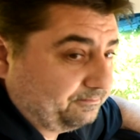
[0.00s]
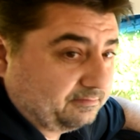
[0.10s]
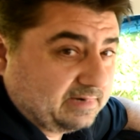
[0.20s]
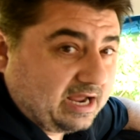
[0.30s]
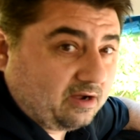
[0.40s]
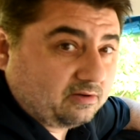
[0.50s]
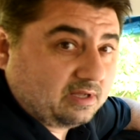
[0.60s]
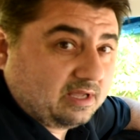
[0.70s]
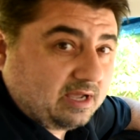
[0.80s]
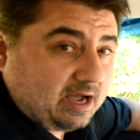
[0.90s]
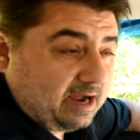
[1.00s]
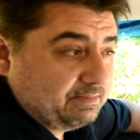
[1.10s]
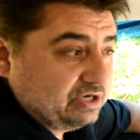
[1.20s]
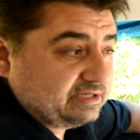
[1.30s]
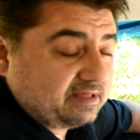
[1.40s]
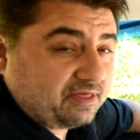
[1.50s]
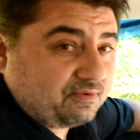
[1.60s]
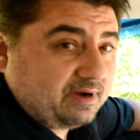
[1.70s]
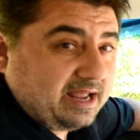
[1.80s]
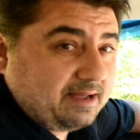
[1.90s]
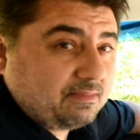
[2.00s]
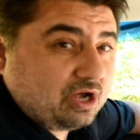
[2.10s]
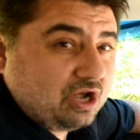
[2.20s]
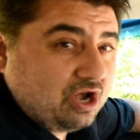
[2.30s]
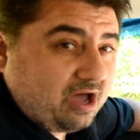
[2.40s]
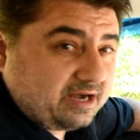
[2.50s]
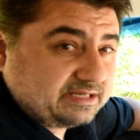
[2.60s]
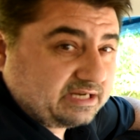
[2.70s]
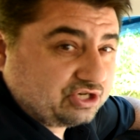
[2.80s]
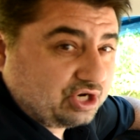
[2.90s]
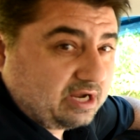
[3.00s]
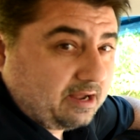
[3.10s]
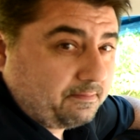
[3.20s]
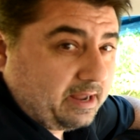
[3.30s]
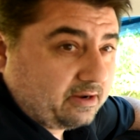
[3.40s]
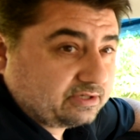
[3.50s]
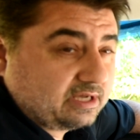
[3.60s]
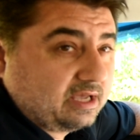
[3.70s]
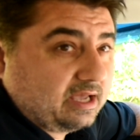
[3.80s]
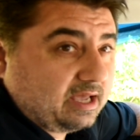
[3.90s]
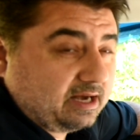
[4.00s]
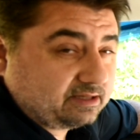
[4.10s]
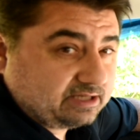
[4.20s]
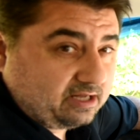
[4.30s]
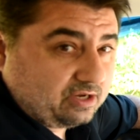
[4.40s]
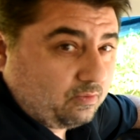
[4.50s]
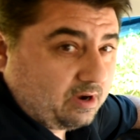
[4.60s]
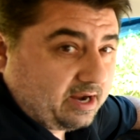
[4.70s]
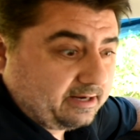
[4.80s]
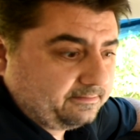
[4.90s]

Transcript: Now, I'm using the 3M, not a suction cup mount, and I'll tell you why.